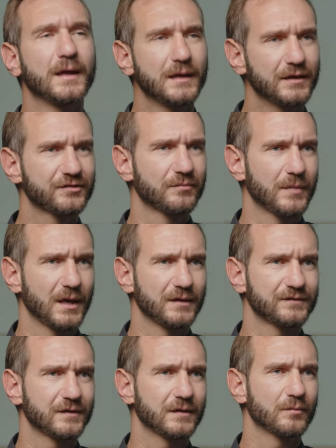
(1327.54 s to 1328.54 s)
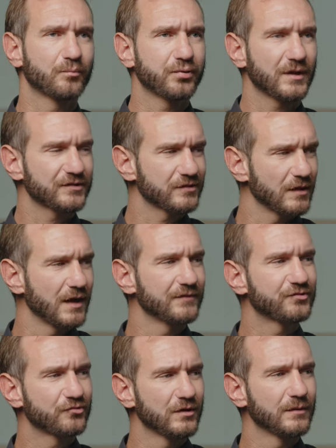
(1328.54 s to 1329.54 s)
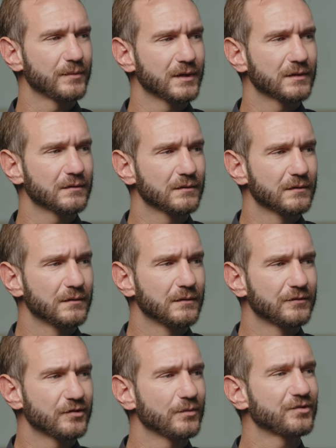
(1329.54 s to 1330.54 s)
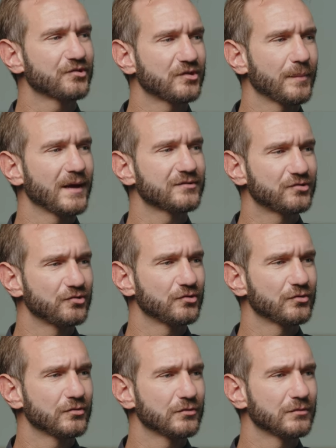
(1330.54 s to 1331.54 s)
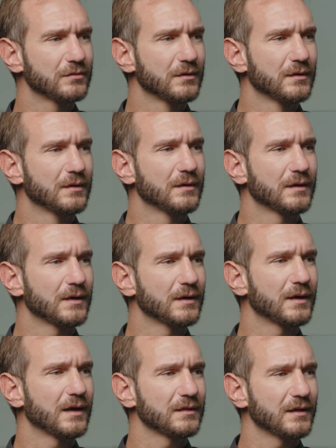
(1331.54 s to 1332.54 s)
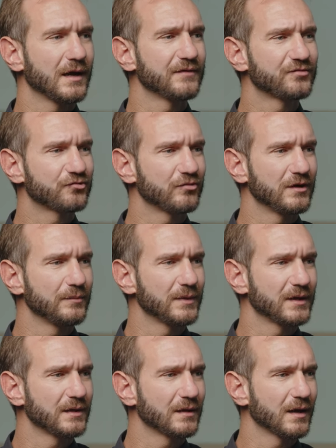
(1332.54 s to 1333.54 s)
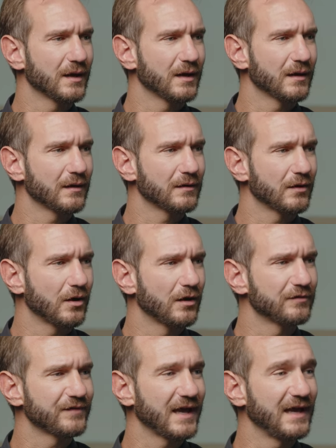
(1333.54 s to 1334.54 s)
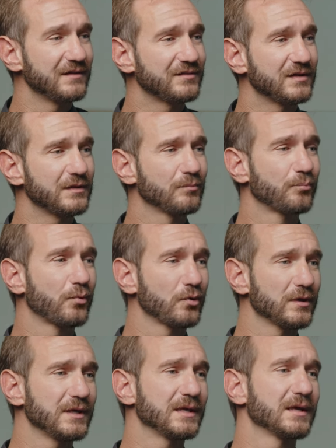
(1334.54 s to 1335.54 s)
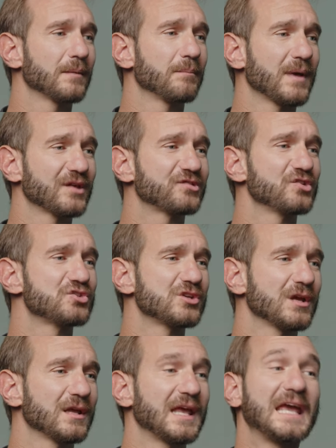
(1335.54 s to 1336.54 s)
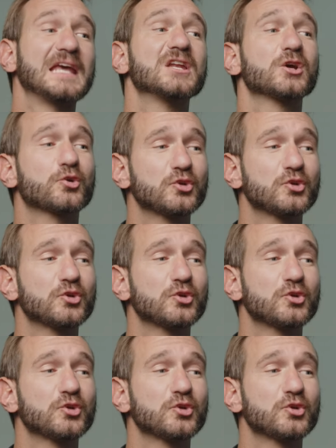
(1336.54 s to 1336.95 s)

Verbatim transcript: It is amazing, plus live streaming. Mm-hmm. So we're just about to do uh, a live streaming uh, of anti bullying messaging in mm.